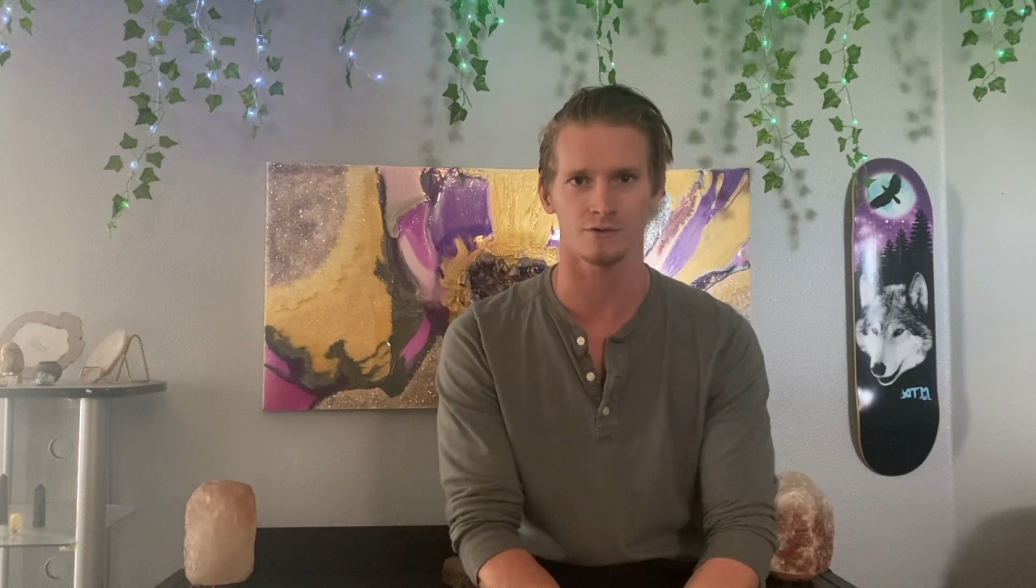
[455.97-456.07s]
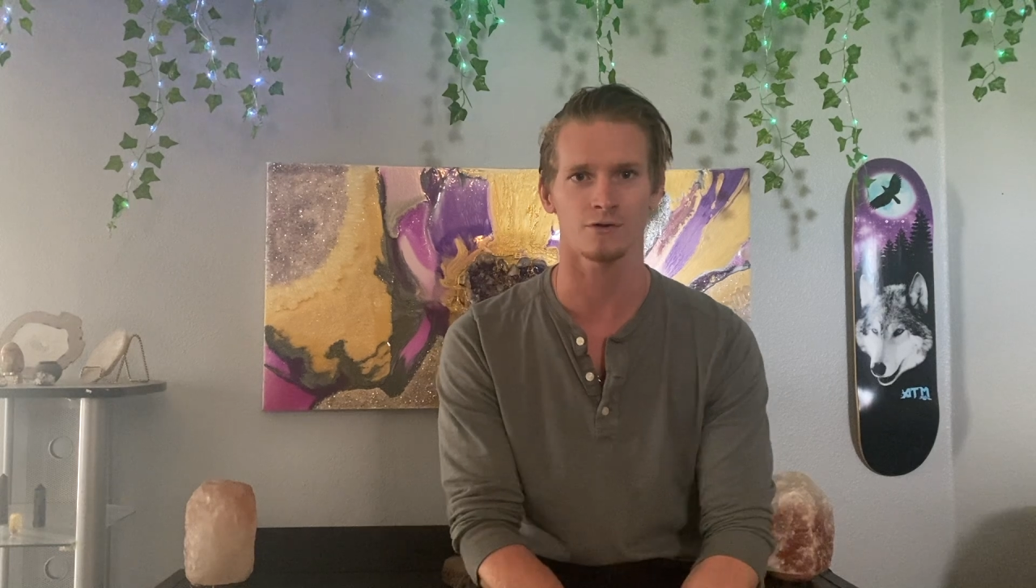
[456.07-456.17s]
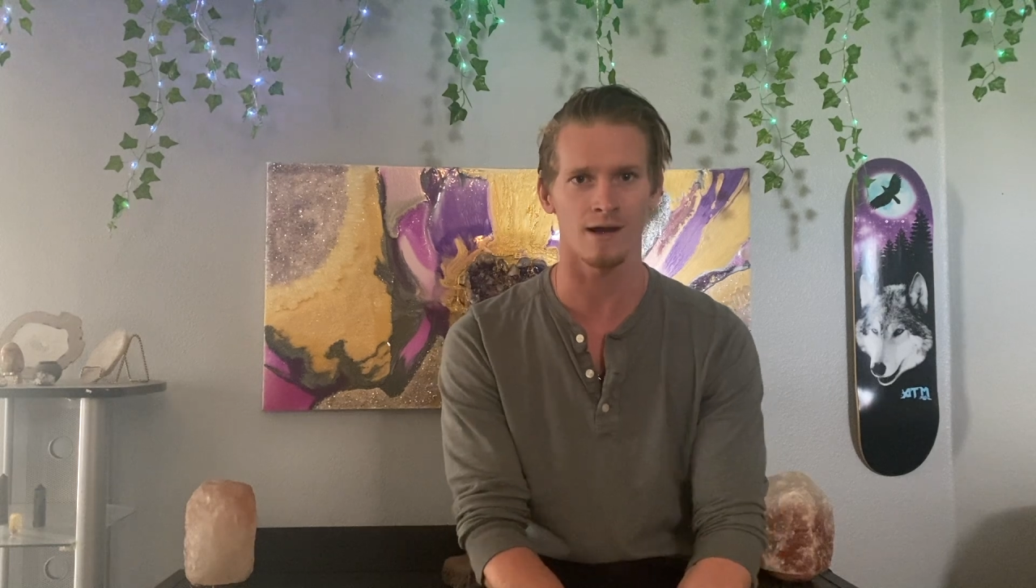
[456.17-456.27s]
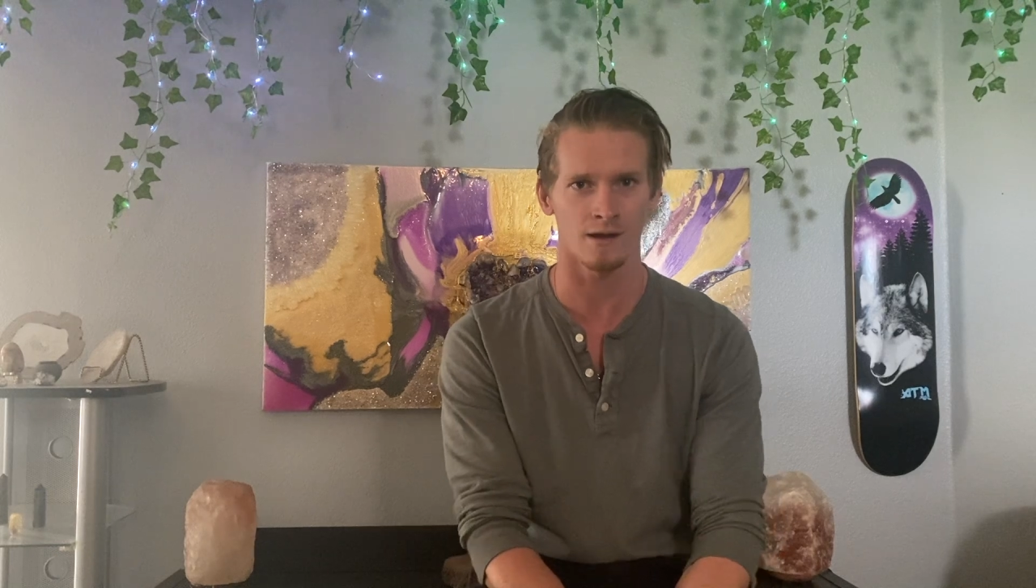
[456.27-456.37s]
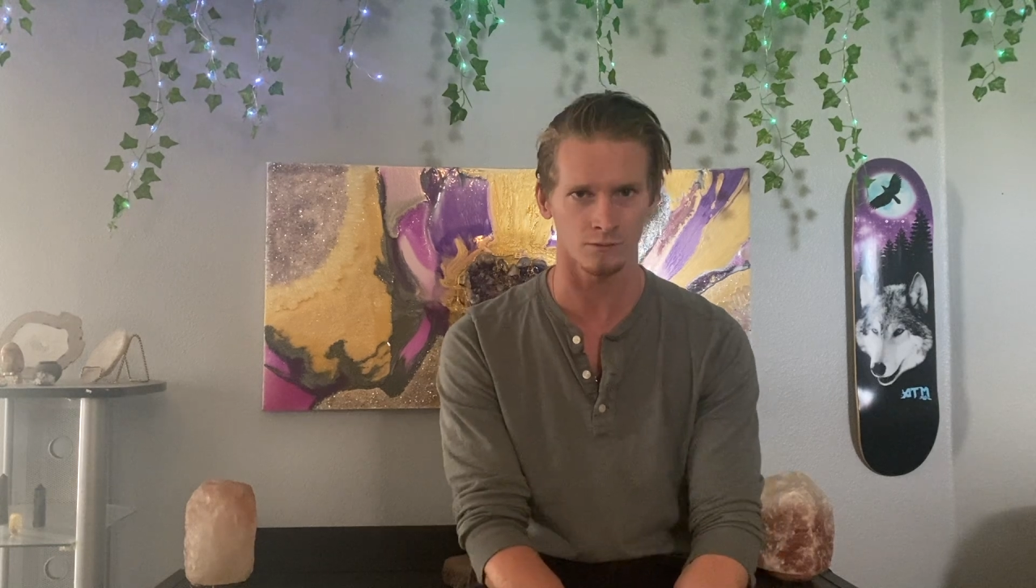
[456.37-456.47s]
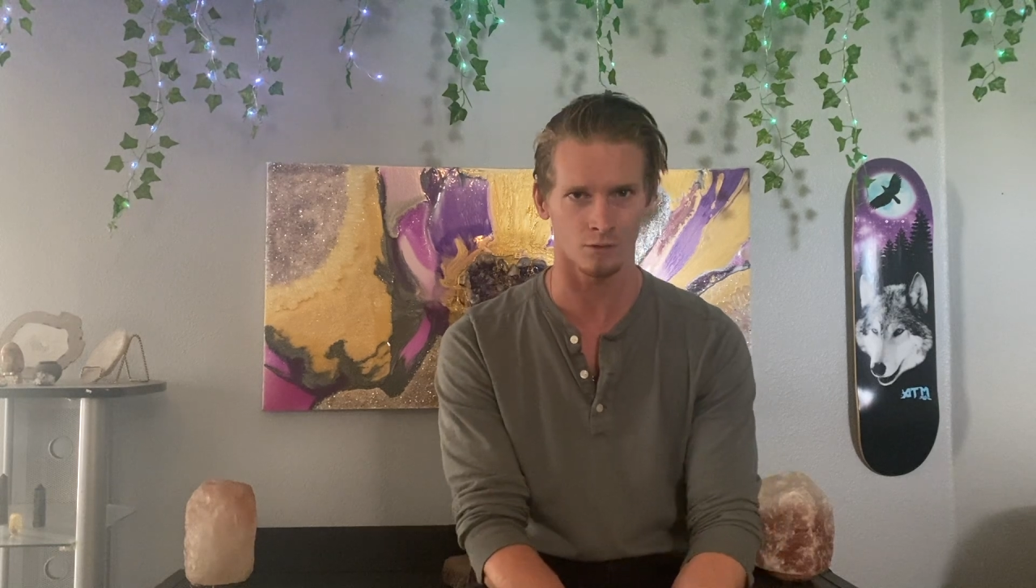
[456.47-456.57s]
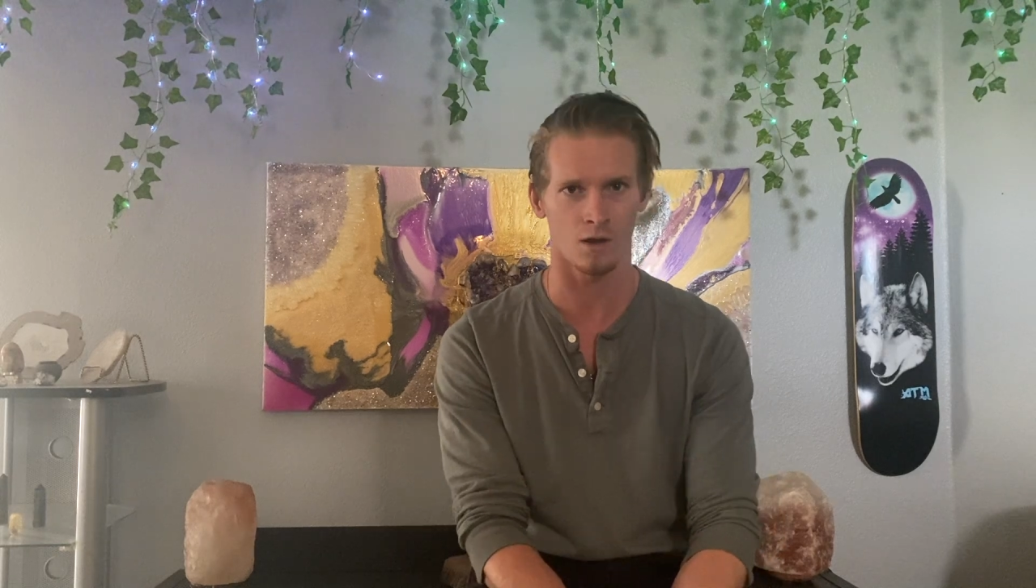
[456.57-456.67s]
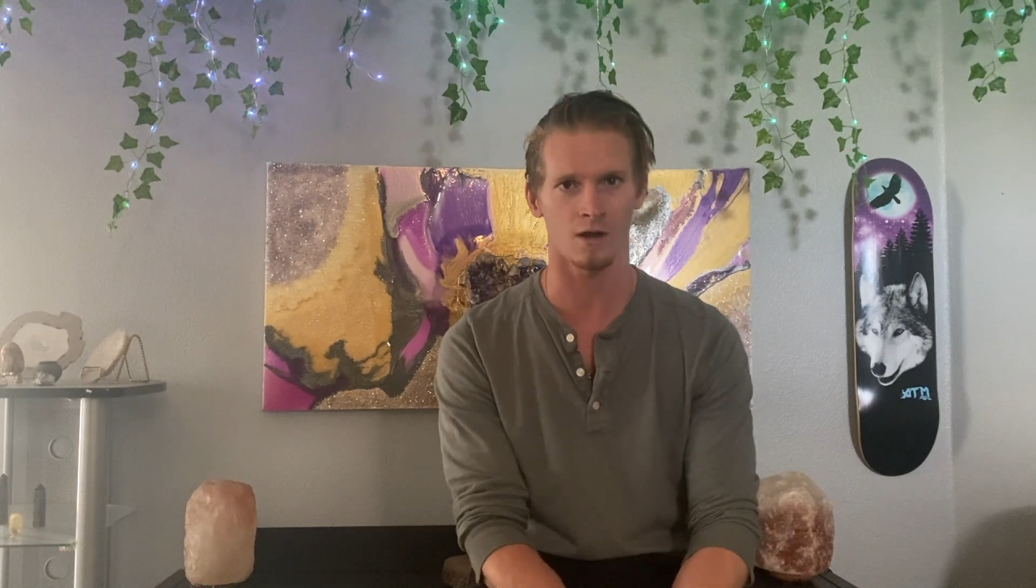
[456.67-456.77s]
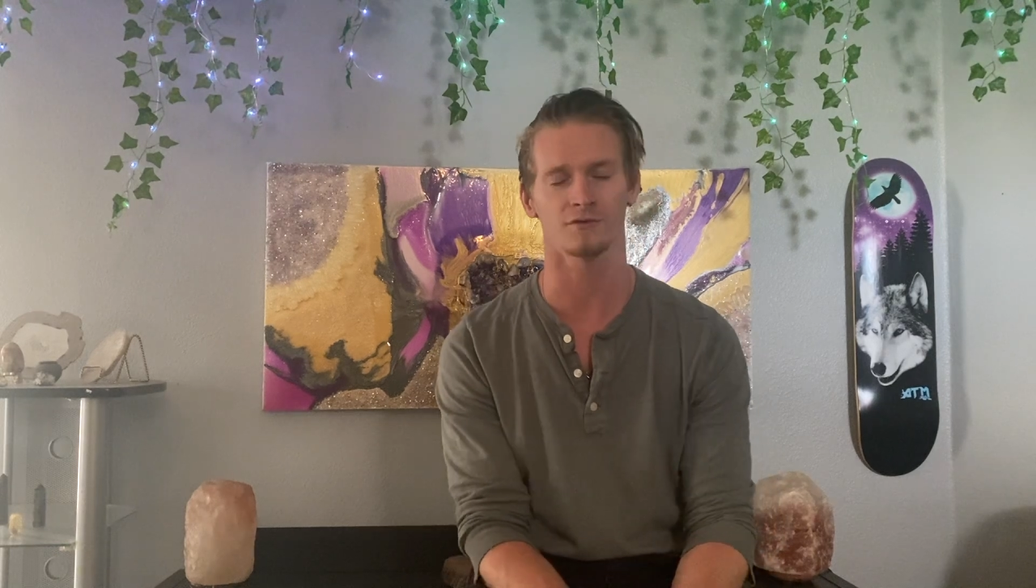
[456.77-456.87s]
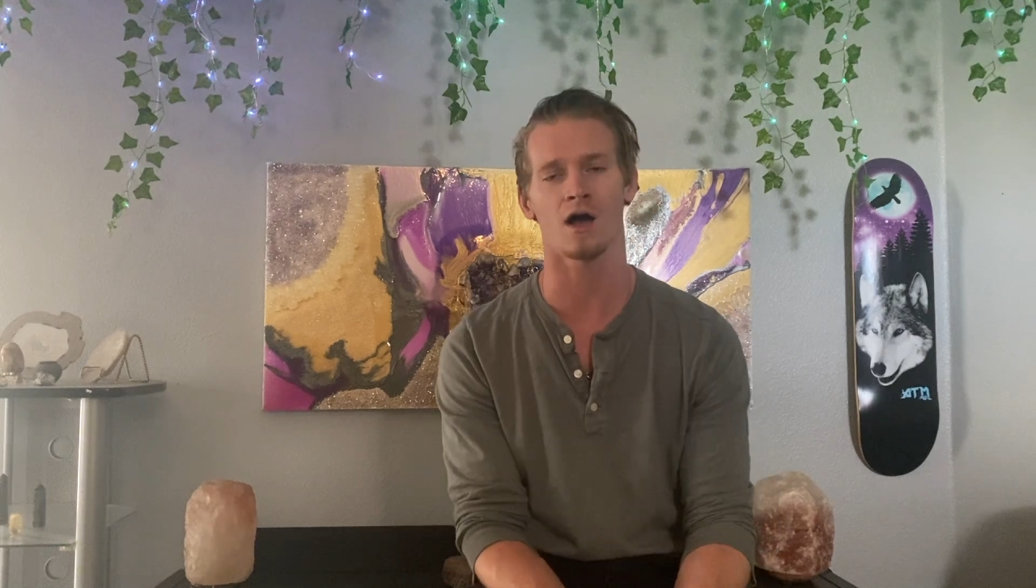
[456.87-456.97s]
Crown
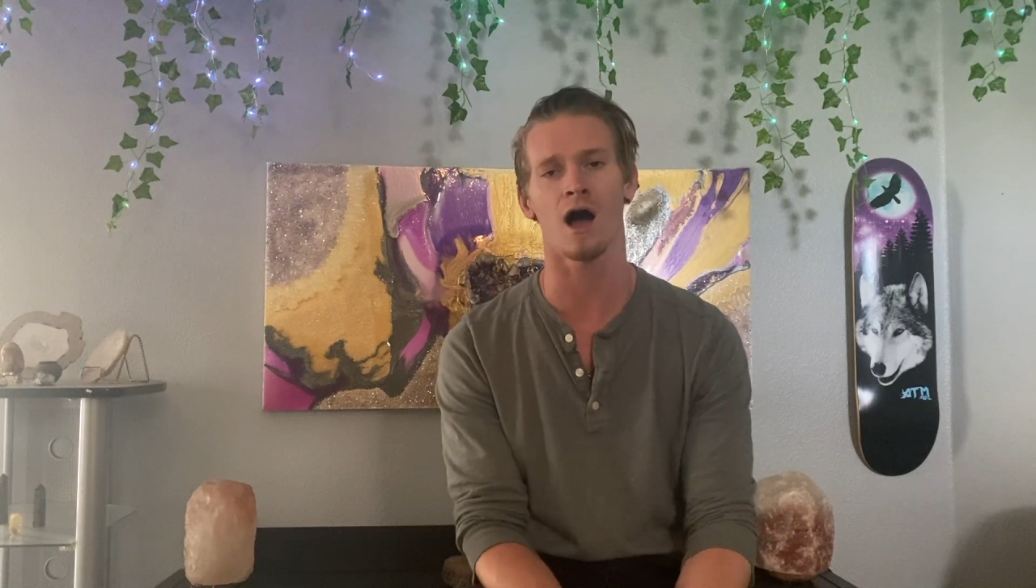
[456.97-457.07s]
Loft,